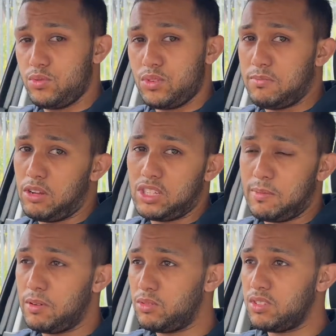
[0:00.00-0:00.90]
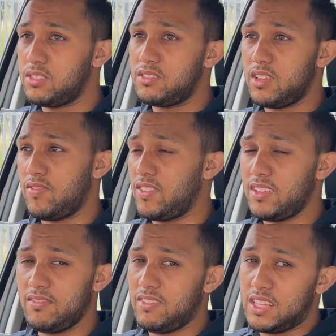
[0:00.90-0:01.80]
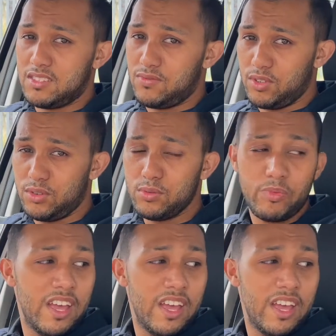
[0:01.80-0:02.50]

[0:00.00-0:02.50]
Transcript: about cup holders, that's for you.